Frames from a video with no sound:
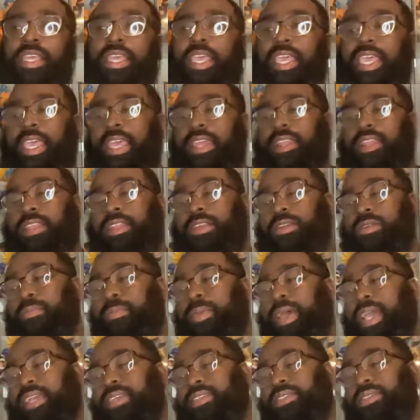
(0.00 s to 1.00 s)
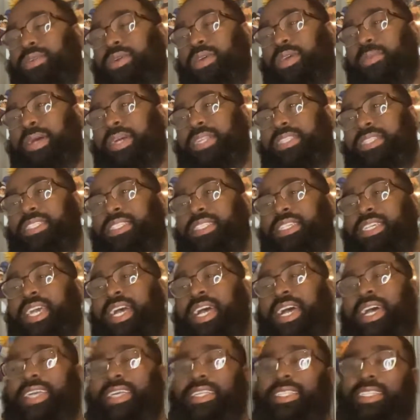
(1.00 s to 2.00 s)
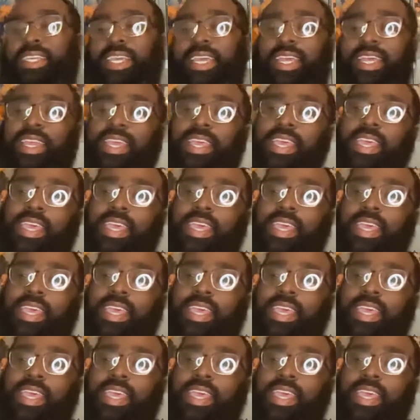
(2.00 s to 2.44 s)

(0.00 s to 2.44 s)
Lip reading: And a little backstory about this guy is that